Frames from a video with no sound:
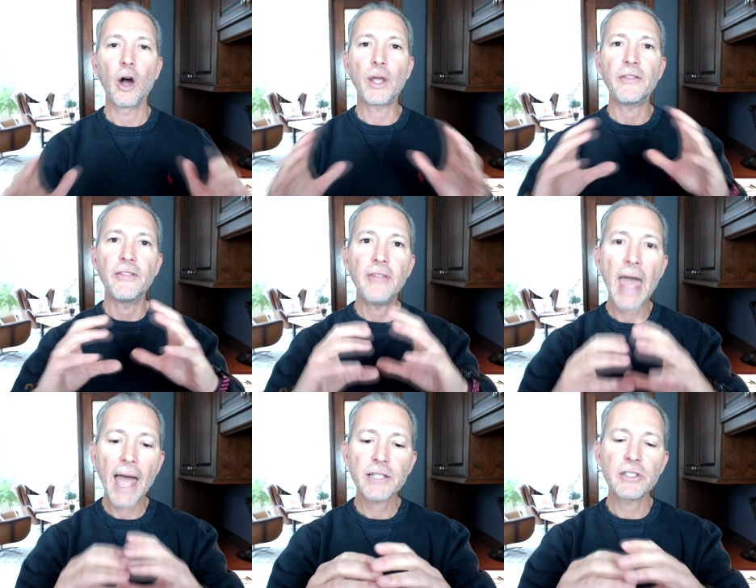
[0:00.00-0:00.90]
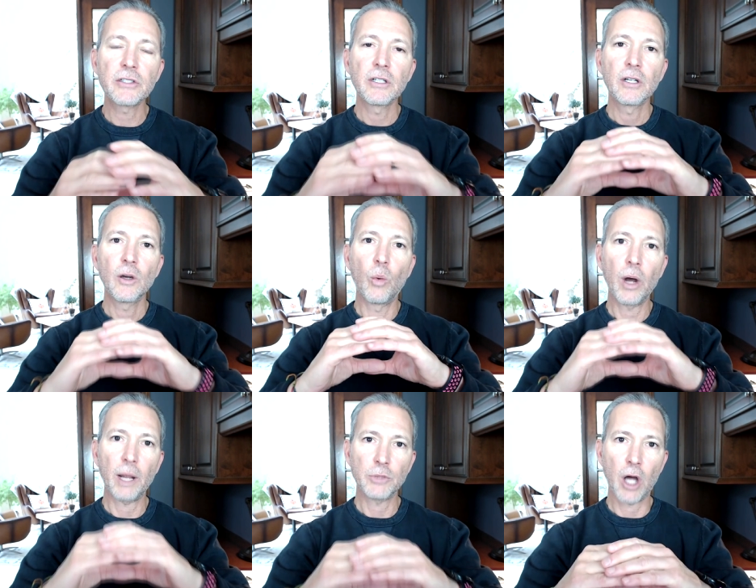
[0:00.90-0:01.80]
Okay, that's
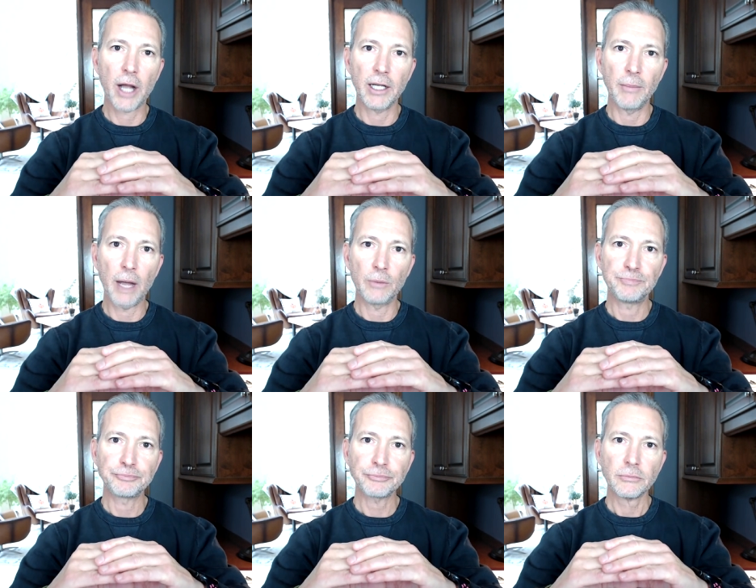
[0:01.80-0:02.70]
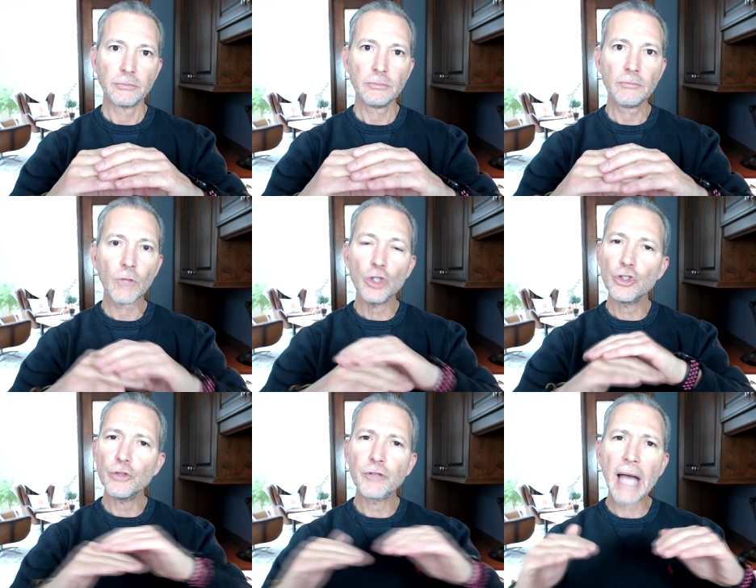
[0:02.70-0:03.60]
what I'm talking about.
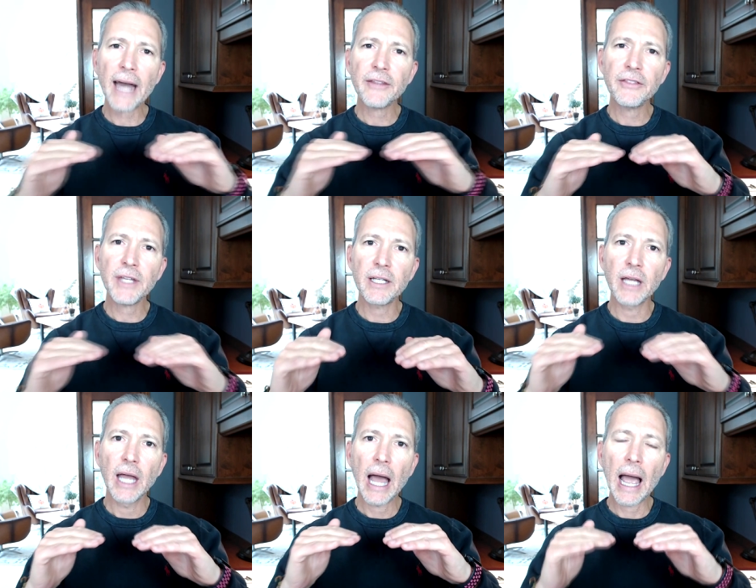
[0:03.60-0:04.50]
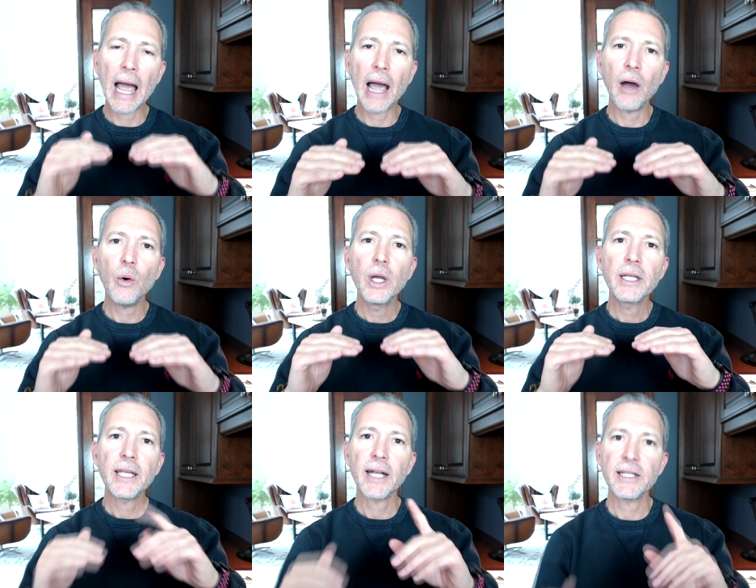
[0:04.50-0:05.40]
So you've got to think, how
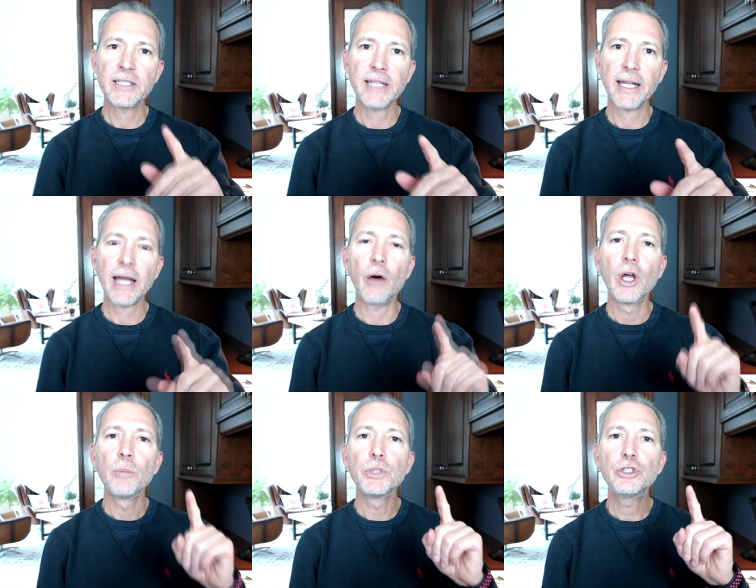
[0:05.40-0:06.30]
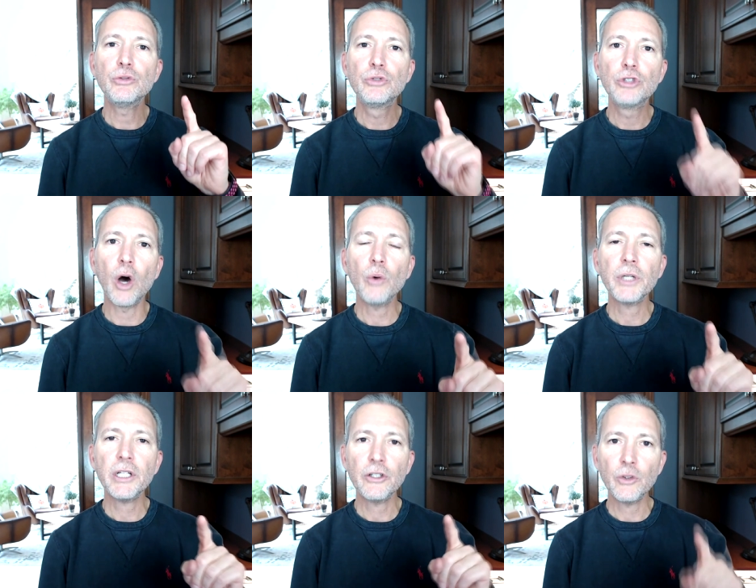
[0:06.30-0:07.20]
can I stand out? But you
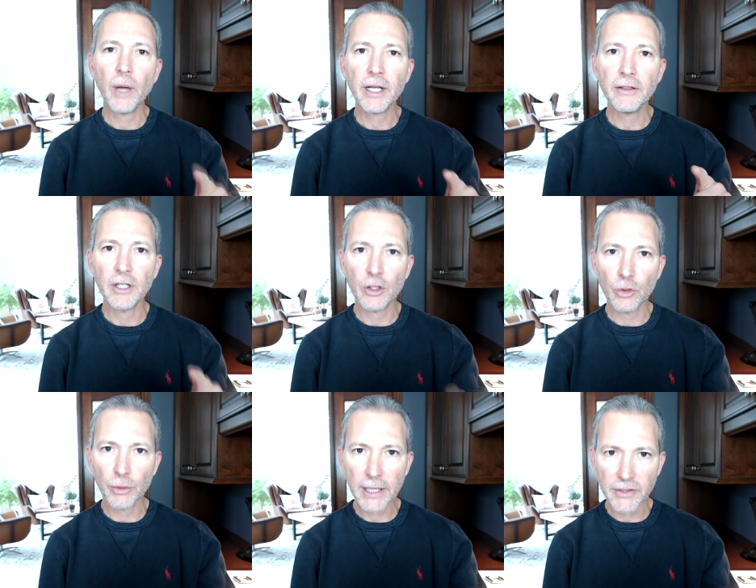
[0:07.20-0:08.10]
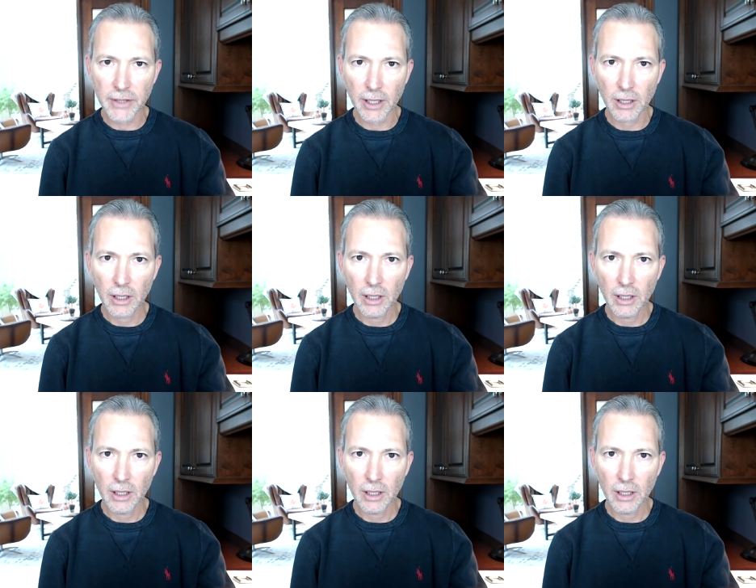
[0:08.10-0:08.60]
don't need to do anything crazy.